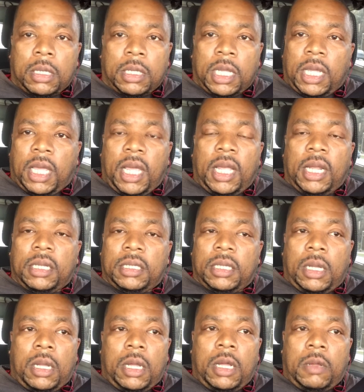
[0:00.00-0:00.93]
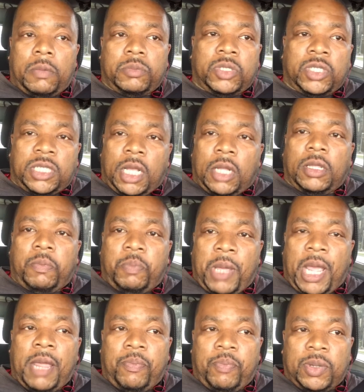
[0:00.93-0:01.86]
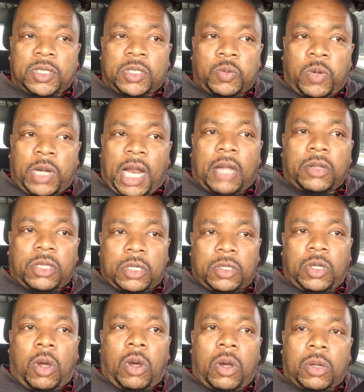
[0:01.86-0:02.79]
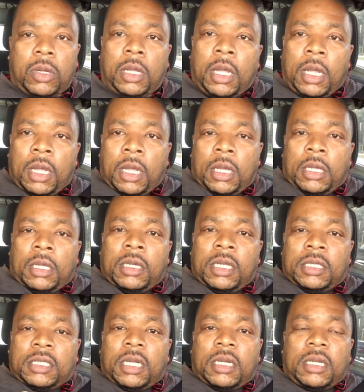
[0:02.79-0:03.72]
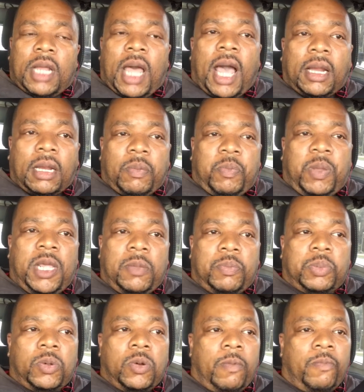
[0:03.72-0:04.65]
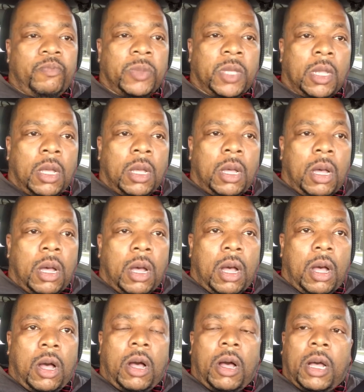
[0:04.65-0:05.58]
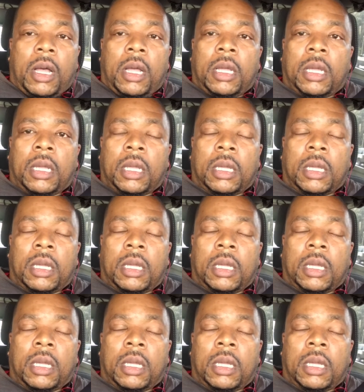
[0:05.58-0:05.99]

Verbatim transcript: They can't um, sell the papers without the dog. There's a lot of people are